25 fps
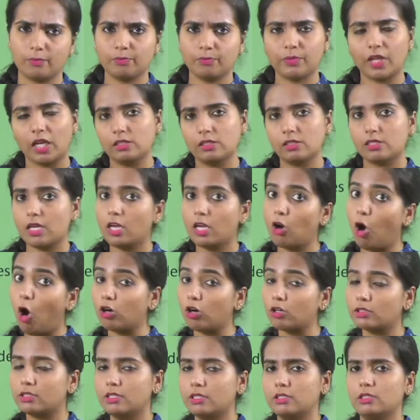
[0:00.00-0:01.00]
that is our
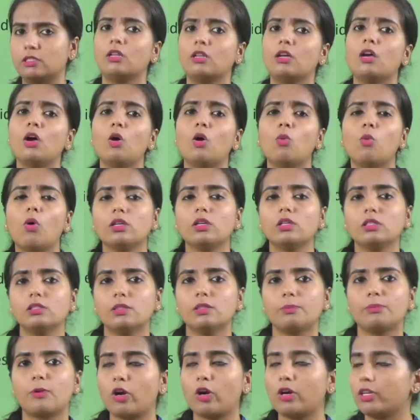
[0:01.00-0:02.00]
oxygen. What is the
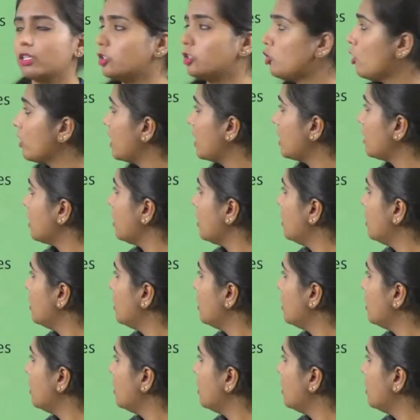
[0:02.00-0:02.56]
product you are getting